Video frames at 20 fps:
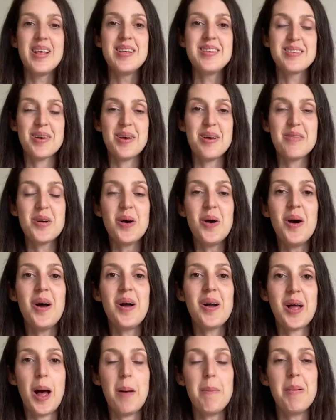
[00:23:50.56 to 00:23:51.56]
so I've got
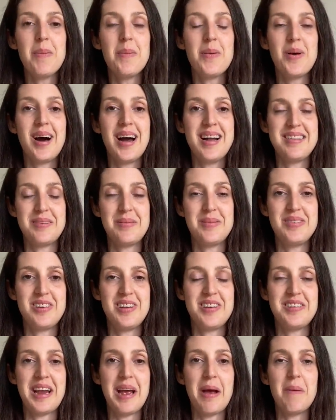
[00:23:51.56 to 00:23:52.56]
a couple more items
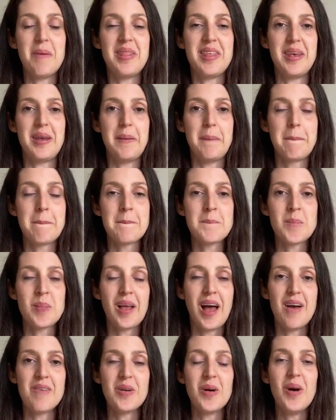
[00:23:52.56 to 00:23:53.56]
to share with you.
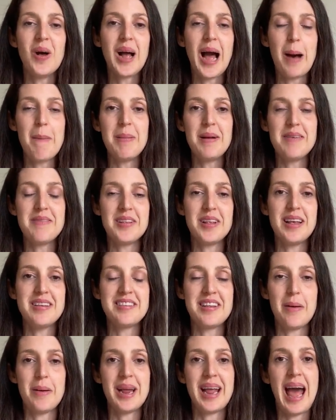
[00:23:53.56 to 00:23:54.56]
I've got a couple of
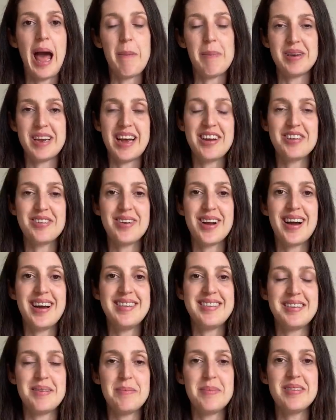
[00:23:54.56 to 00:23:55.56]
sewing haberdashery
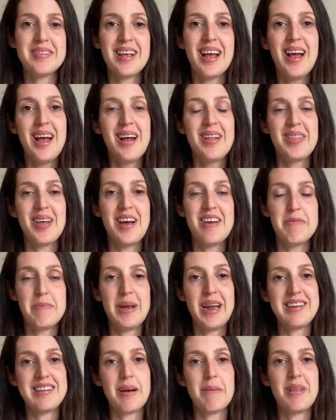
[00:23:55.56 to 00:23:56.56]
items that I've
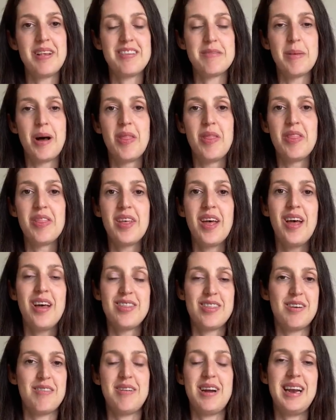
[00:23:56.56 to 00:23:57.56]
picked up this month.
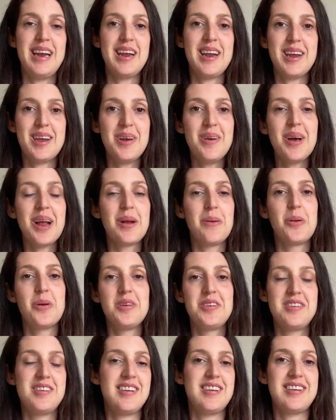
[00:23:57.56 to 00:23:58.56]
They're really cute and I
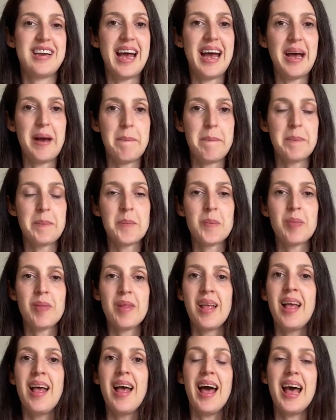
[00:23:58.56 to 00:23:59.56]
wanted to share.
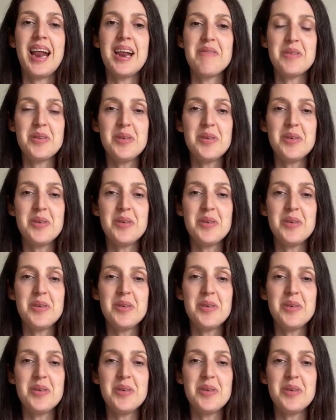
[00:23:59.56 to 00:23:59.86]
And I've